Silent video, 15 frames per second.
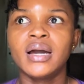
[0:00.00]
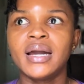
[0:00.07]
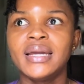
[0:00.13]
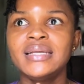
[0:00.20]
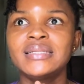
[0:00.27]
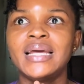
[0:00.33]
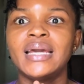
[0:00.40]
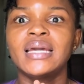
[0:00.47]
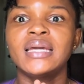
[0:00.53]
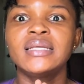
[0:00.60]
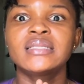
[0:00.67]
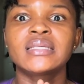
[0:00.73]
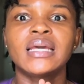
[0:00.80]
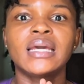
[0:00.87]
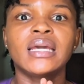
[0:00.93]

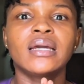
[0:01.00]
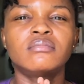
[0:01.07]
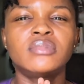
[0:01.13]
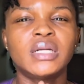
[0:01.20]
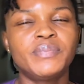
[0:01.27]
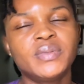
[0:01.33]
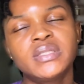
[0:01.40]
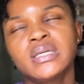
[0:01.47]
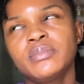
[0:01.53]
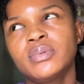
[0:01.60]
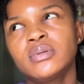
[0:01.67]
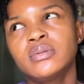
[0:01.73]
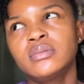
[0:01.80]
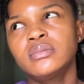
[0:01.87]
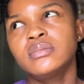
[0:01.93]
it's a
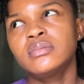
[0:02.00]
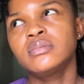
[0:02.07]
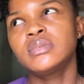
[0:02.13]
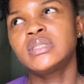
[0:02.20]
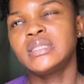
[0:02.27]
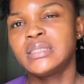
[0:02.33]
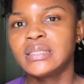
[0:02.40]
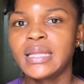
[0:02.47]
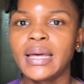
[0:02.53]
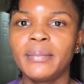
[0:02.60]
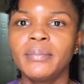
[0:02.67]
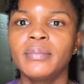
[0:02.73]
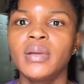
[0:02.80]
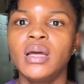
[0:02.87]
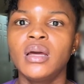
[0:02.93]
reputable
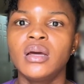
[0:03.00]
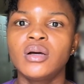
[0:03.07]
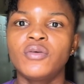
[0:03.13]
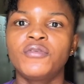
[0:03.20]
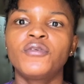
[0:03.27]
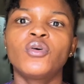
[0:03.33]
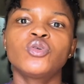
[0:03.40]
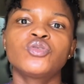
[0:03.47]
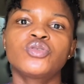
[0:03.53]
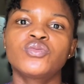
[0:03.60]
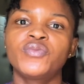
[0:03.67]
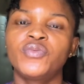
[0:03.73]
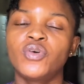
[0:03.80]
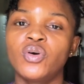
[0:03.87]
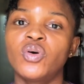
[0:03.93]
system for
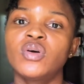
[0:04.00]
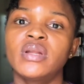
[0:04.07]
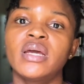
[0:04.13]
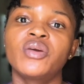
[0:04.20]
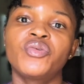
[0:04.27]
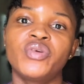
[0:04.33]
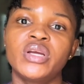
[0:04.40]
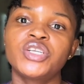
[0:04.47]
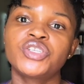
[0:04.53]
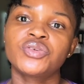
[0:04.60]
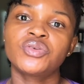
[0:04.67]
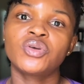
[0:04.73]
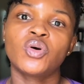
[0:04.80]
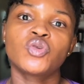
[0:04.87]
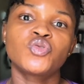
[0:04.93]
content
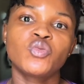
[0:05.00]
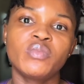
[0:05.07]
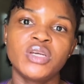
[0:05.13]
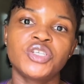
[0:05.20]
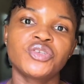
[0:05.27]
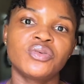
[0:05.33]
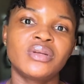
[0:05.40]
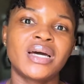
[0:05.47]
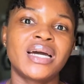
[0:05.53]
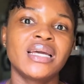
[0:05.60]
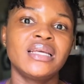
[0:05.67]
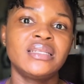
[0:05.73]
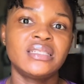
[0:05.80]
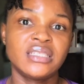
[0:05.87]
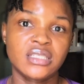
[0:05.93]
creation, automation,
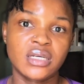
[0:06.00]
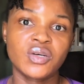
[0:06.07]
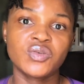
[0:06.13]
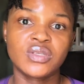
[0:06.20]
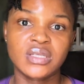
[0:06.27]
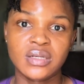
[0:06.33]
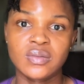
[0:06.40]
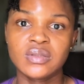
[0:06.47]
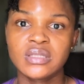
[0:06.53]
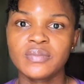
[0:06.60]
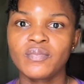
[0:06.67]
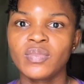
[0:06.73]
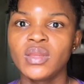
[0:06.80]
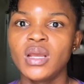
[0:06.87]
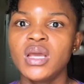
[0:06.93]
and digital sales.
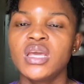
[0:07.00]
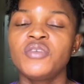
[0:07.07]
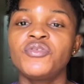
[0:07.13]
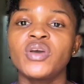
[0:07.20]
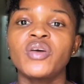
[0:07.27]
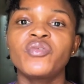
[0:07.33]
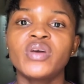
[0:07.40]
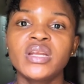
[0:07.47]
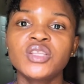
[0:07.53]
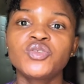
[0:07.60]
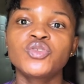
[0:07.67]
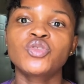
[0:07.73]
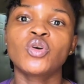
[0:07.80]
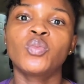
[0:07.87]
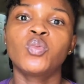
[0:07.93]
If you are ready
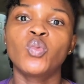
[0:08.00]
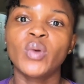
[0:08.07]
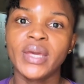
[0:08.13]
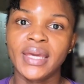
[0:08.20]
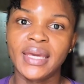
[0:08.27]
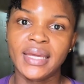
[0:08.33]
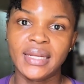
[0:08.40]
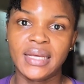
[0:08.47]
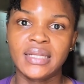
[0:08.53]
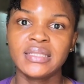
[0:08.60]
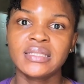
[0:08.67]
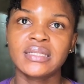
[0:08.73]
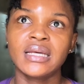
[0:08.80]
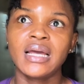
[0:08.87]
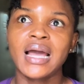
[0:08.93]
to stop winging it
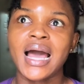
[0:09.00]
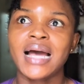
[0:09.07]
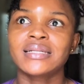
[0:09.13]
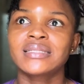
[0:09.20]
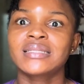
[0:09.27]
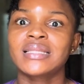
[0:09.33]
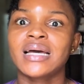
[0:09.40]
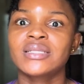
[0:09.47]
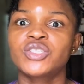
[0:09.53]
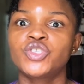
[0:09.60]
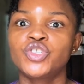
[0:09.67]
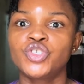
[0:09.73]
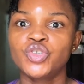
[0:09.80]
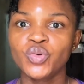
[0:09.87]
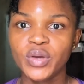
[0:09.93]
and start
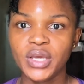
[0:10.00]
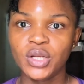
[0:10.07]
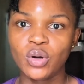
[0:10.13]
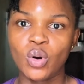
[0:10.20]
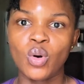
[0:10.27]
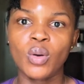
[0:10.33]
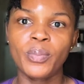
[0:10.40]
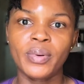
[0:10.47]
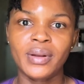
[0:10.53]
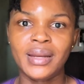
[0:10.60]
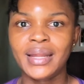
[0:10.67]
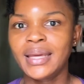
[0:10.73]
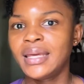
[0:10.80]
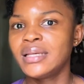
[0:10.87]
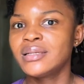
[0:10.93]
showing up
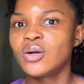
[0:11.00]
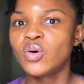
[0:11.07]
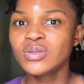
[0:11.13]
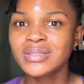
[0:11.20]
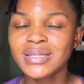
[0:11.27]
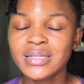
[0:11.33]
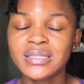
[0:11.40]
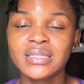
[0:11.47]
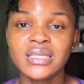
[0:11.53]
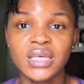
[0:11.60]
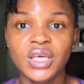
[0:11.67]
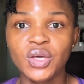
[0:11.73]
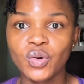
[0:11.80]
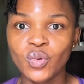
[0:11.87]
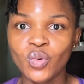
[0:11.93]
like a content
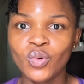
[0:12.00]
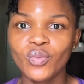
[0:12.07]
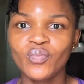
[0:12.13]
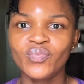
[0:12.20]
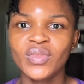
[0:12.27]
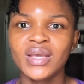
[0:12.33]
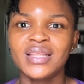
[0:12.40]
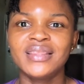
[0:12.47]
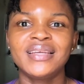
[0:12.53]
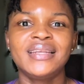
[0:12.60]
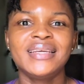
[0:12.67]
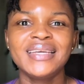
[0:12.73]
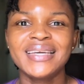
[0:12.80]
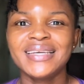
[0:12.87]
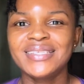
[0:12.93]
CEO, the
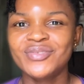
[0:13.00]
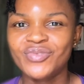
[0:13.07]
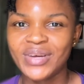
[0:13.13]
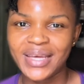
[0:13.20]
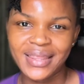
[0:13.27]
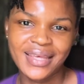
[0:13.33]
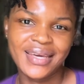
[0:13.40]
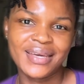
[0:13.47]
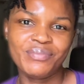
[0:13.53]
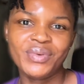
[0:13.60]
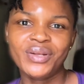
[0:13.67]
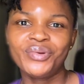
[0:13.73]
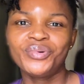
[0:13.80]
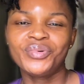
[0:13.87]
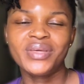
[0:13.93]
link is right there
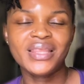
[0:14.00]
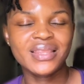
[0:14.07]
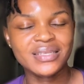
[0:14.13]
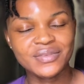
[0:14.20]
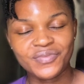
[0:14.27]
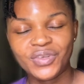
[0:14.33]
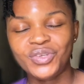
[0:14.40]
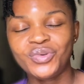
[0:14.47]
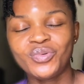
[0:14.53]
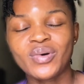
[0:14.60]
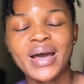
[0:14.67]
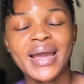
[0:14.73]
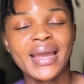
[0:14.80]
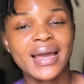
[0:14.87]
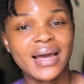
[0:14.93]
below in this video.
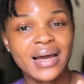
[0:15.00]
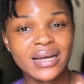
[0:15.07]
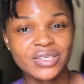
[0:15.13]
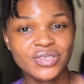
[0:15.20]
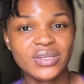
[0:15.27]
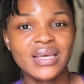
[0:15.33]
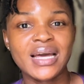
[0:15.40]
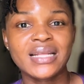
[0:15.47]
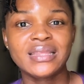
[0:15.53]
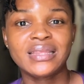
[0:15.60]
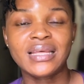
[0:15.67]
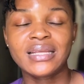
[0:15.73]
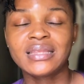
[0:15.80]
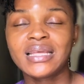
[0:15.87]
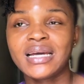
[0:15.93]
I actually
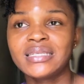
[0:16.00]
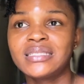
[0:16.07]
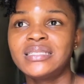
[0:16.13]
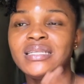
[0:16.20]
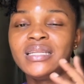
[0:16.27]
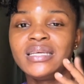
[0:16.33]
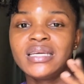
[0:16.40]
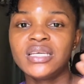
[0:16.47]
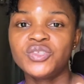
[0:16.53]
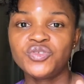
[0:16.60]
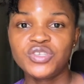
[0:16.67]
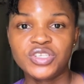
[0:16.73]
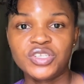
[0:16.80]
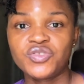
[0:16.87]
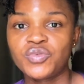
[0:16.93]
attached the link into
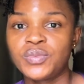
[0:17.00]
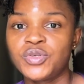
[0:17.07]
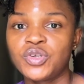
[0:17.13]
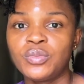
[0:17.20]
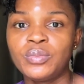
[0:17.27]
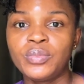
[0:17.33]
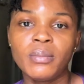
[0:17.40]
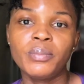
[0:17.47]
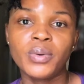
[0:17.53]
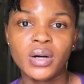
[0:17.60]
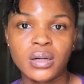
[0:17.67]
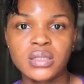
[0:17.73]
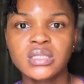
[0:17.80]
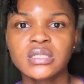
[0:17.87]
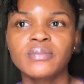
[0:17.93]
the description
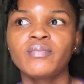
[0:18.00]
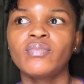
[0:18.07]
box.